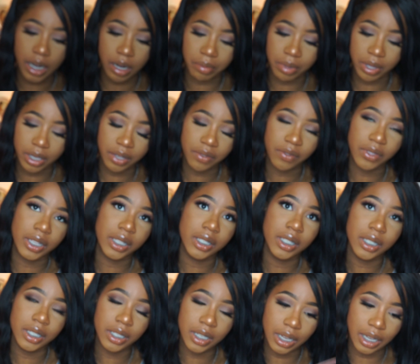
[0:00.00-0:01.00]
I believe this
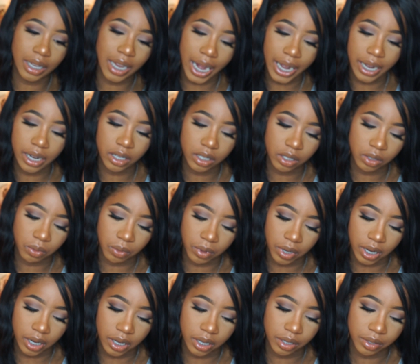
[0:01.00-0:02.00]
is the lightest
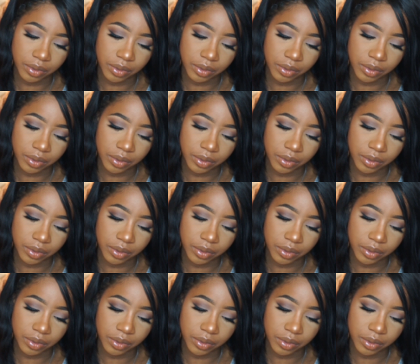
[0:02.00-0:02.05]
one.